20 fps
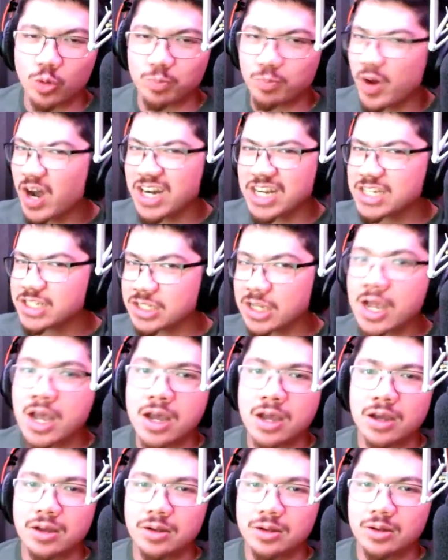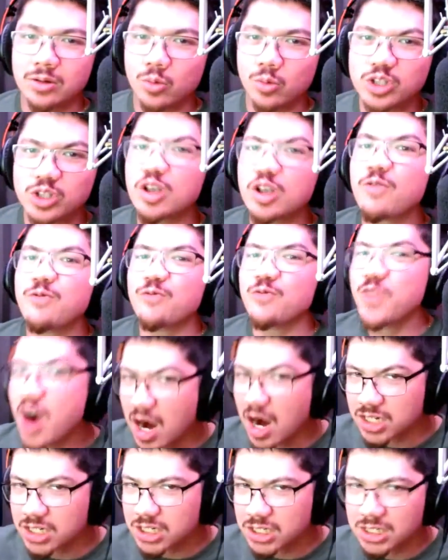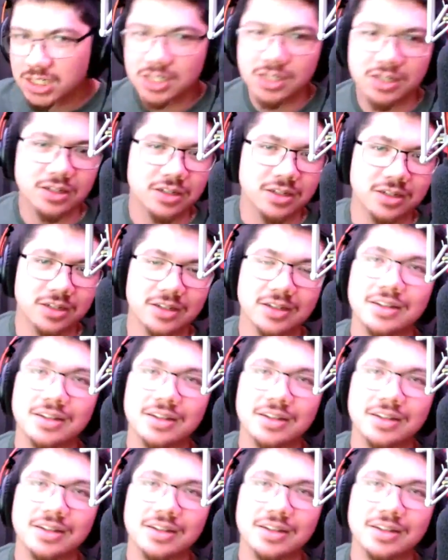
asshole bunnies! What the fuck?